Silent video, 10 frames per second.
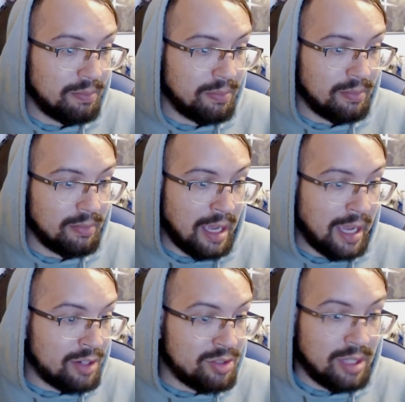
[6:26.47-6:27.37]
I
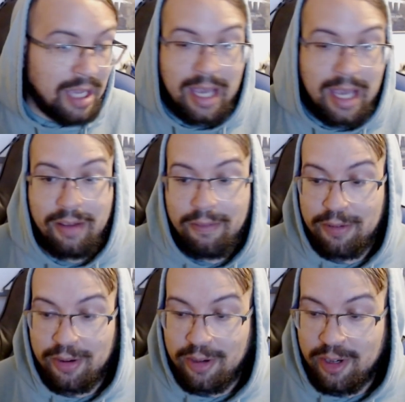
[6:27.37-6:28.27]
actually have
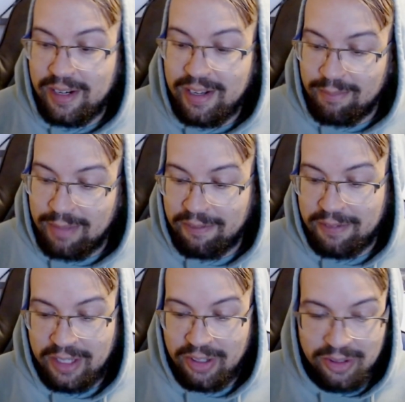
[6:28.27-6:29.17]
for my
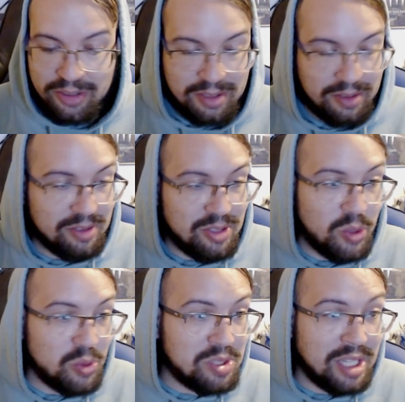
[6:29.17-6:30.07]
figures and
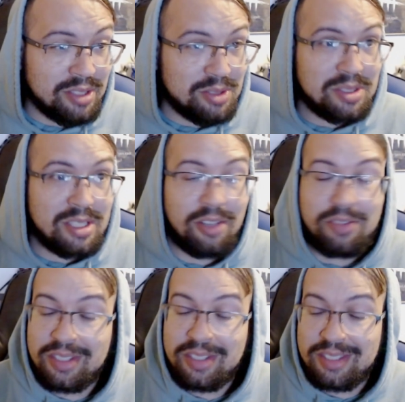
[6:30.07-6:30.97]
tokusatsu stuff,
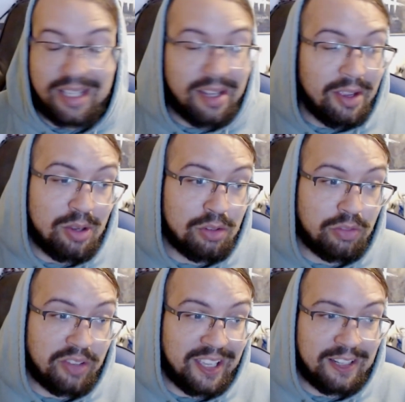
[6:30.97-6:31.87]
because huge
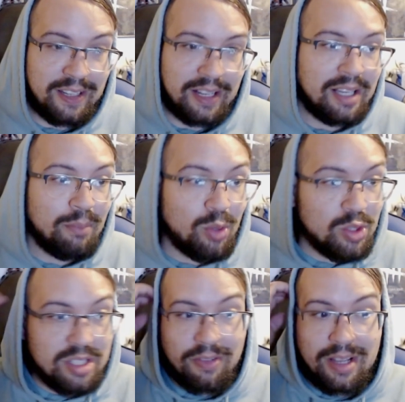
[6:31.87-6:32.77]
fan, and I got more
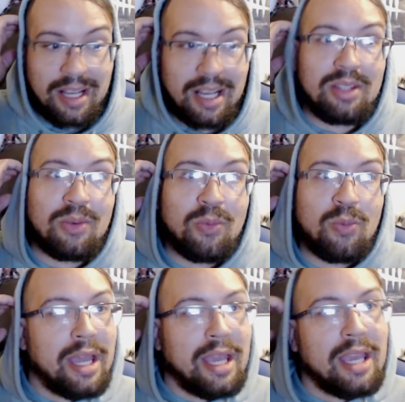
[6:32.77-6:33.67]
stuff on the
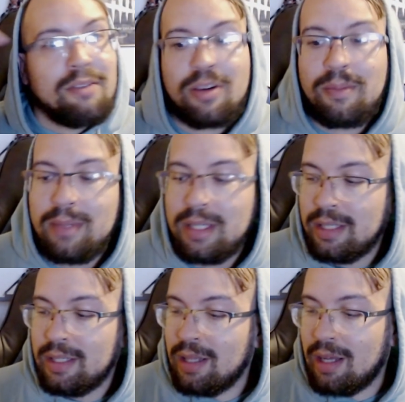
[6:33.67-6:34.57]
way from
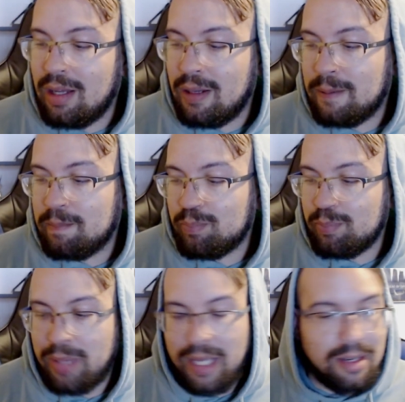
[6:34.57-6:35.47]

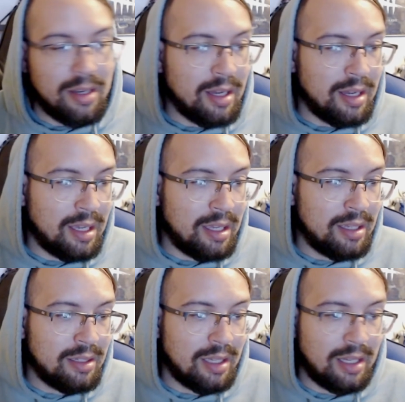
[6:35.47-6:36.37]
Bandai
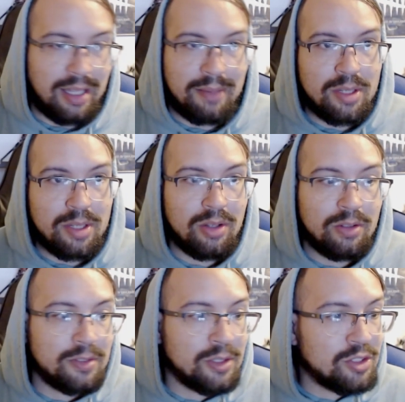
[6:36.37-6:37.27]
and Namco
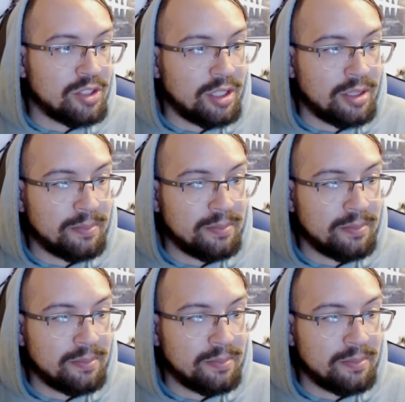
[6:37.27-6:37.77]
for some